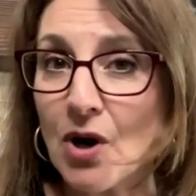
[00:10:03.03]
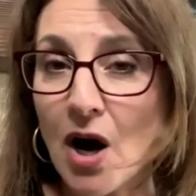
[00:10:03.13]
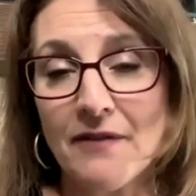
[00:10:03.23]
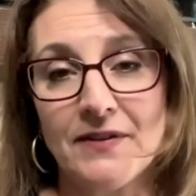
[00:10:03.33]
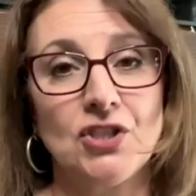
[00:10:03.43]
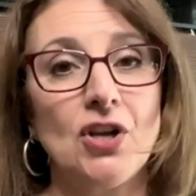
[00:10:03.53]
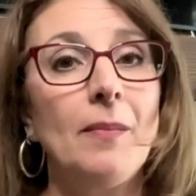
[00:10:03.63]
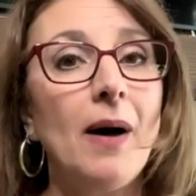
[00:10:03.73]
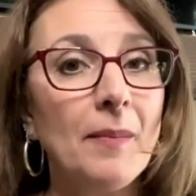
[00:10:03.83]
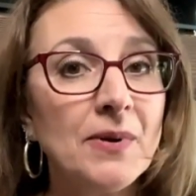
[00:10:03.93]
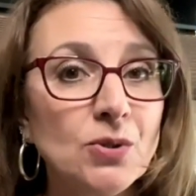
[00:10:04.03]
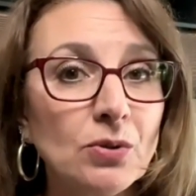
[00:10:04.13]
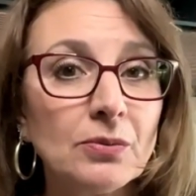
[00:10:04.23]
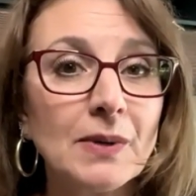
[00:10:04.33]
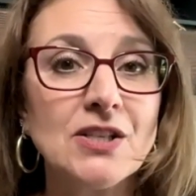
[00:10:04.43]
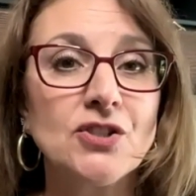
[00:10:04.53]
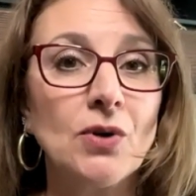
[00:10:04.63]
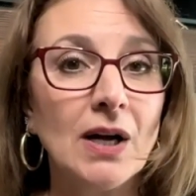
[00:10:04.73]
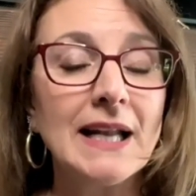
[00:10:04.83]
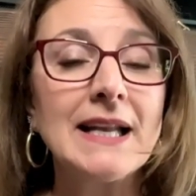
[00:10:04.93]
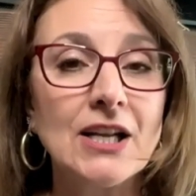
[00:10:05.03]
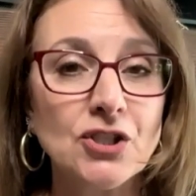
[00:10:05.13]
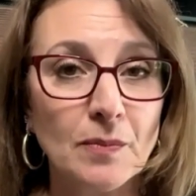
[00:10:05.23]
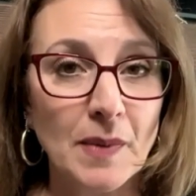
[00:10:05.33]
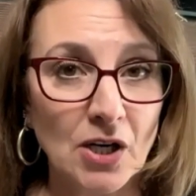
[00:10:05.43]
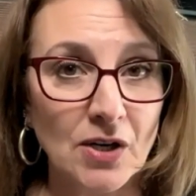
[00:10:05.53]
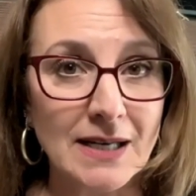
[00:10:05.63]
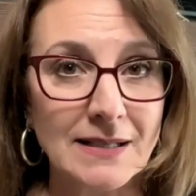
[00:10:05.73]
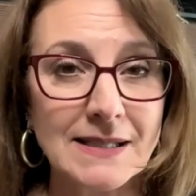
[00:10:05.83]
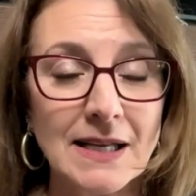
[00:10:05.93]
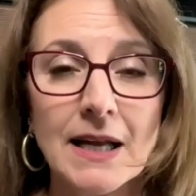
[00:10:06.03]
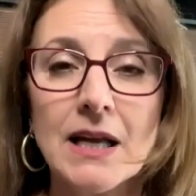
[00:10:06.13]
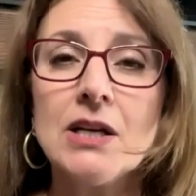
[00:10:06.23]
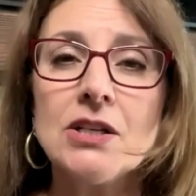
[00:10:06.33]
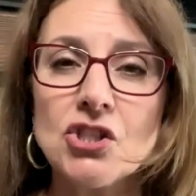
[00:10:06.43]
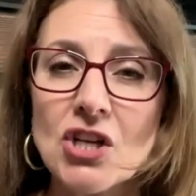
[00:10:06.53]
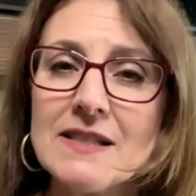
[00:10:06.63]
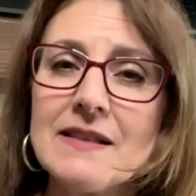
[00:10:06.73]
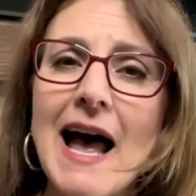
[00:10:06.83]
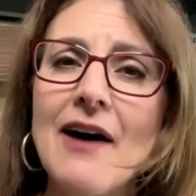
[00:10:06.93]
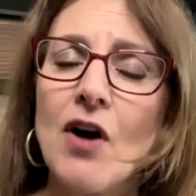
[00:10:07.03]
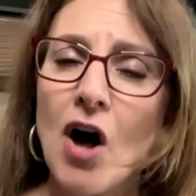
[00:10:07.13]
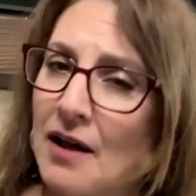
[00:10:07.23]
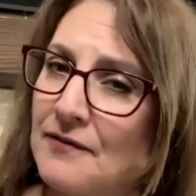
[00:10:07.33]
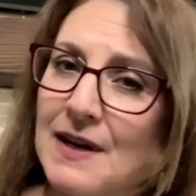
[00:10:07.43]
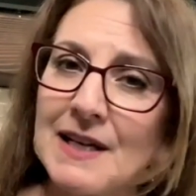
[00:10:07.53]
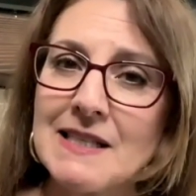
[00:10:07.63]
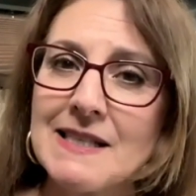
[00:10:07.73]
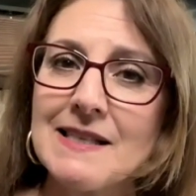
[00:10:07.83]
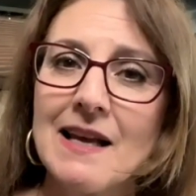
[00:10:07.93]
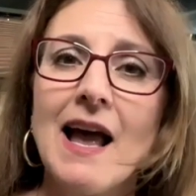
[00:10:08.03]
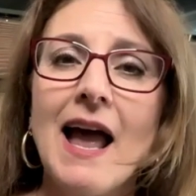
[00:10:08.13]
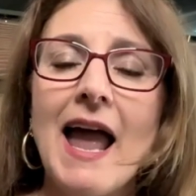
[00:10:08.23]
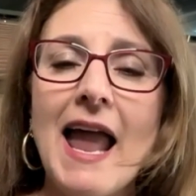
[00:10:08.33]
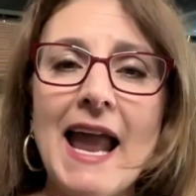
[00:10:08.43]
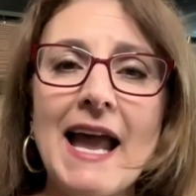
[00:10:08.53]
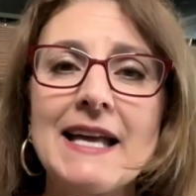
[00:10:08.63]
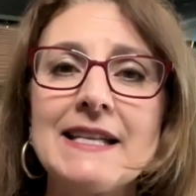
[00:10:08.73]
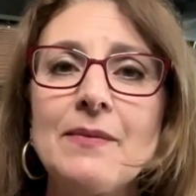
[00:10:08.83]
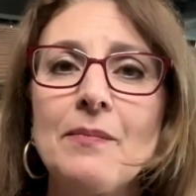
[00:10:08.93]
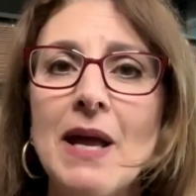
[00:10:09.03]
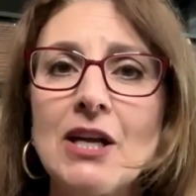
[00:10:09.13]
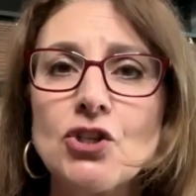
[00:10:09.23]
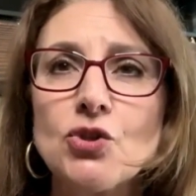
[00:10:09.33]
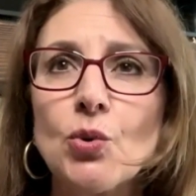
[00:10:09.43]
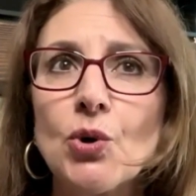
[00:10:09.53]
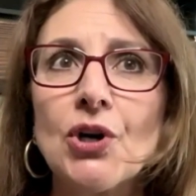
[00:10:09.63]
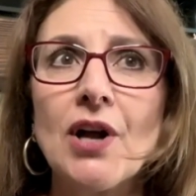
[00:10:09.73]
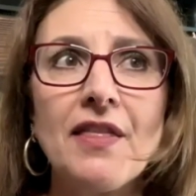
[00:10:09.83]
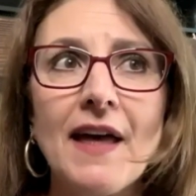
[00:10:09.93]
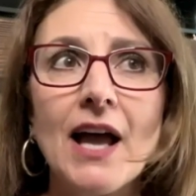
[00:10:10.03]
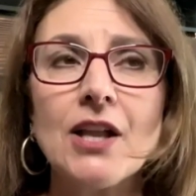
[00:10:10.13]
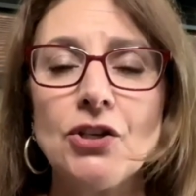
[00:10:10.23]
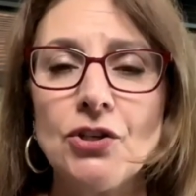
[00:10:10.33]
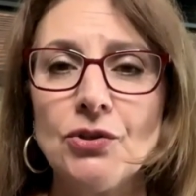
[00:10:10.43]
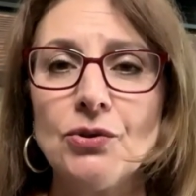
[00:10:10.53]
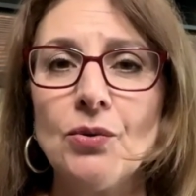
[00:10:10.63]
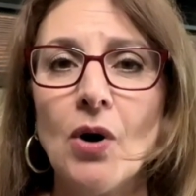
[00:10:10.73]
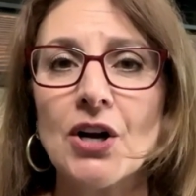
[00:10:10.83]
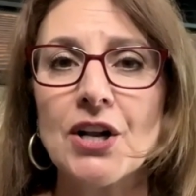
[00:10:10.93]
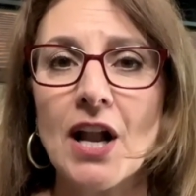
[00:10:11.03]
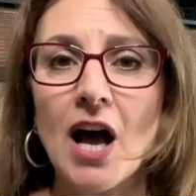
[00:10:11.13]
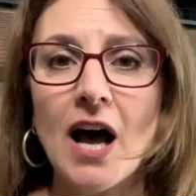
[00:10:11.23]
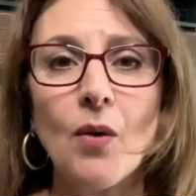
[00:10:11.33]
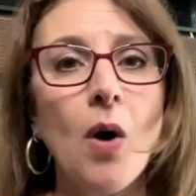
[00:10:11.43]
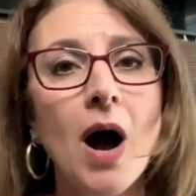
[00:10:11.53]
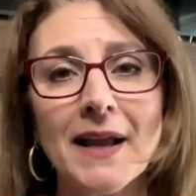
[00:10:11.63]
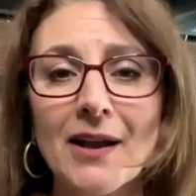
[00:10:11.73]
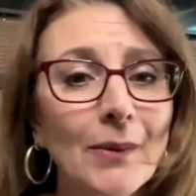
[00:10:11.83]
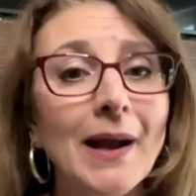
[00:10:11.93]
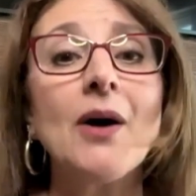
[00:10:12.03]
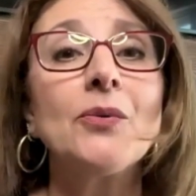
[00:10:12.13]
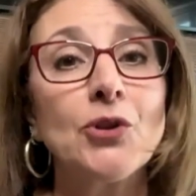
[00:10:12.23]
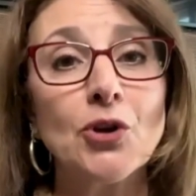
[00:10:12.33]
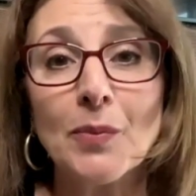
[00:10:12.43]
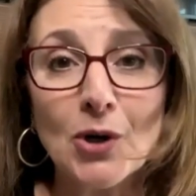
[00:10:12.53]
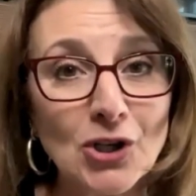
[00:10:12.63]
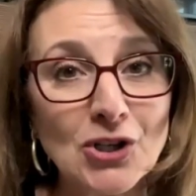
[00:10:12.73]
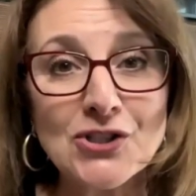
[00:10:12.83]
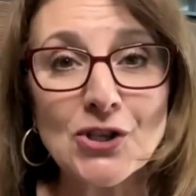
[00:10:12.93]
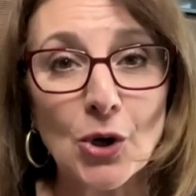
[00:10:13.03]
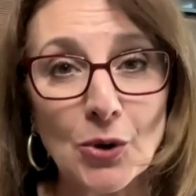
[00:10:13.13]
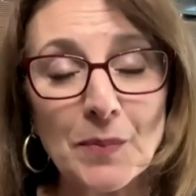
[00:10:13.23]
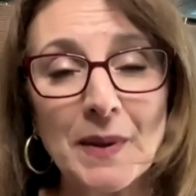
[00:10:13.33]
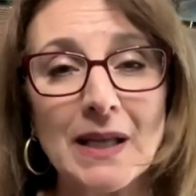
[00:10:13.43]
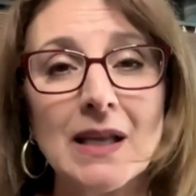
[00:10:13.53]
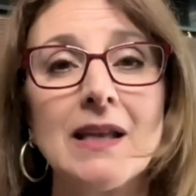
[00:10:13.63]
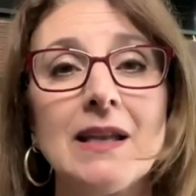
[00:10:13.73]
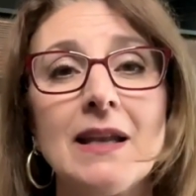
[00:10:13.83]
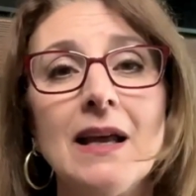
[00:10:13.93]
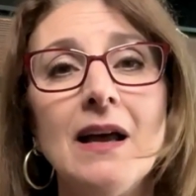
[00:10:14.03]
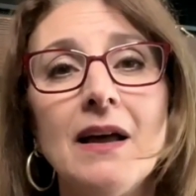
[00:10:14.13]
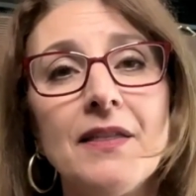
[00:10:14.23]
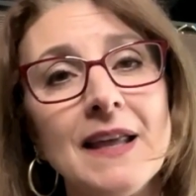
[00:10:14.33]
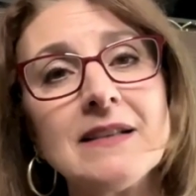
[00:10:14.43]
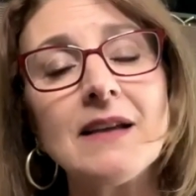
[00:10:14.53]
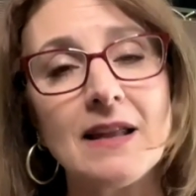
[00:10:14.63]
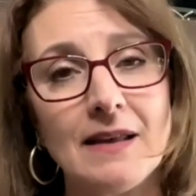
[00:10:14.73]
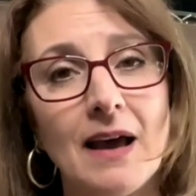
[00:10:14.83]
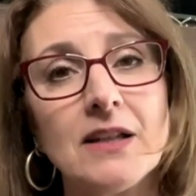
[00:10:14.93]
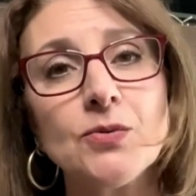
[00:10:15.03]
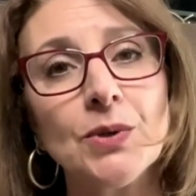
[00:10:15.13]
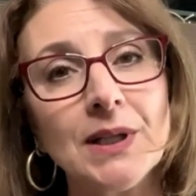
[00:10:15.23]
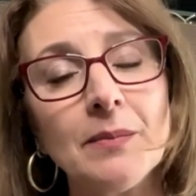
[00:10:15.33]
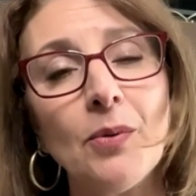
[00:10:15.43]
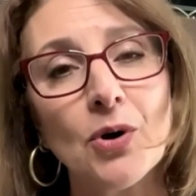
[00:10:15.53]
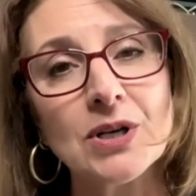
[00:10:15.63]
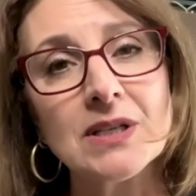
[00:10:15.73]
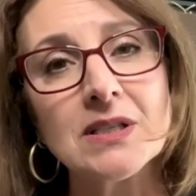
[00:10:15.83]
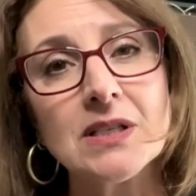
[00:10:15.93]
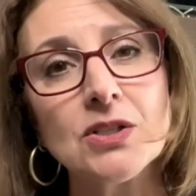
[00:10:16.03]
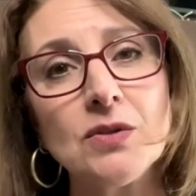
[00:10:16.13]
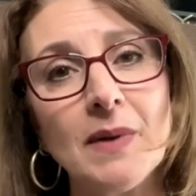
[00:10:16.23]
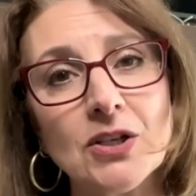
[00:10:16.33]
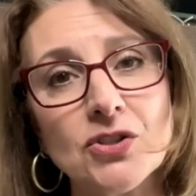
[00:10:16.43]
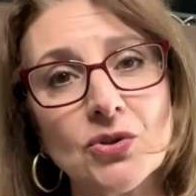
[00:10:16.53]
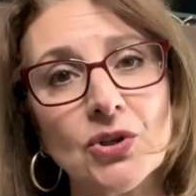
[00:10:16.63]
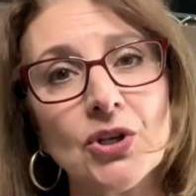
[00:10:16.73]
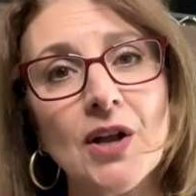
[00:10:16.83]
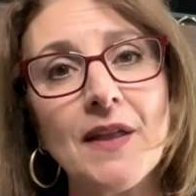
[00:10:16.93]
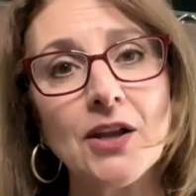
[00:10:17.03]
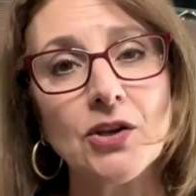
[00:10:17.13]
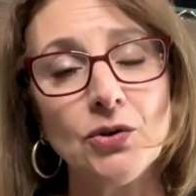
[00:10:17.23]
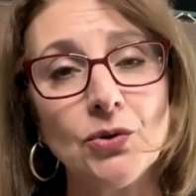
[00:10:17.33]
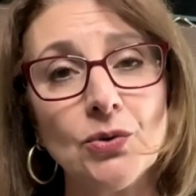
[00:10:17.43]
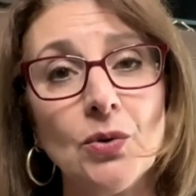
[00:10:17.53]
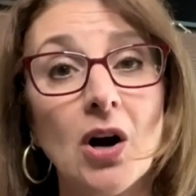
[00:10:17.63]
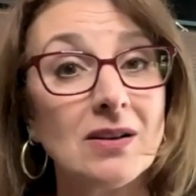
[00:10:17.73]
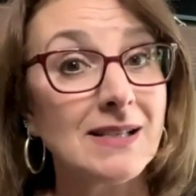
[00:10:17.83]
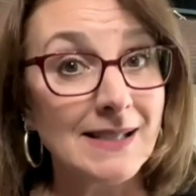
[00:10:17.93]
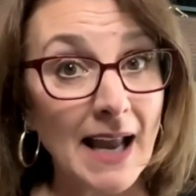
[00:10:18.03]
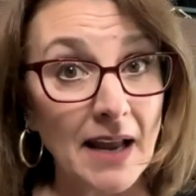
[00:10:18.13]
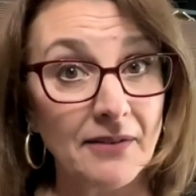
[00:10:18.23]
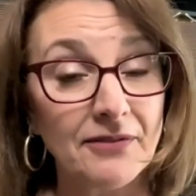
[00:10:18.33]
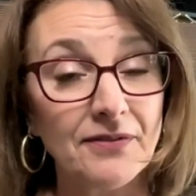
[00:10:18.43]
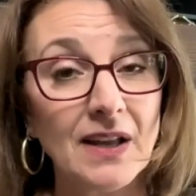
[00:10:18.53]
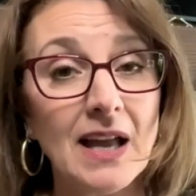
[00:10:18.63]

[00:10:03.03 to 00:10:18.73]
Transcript: a coffee shop, hop into a restaurant and get your bearings. Just have confidence and make sure that you are not walking around with your purse open, things like that. It's really important to make sure that you are safe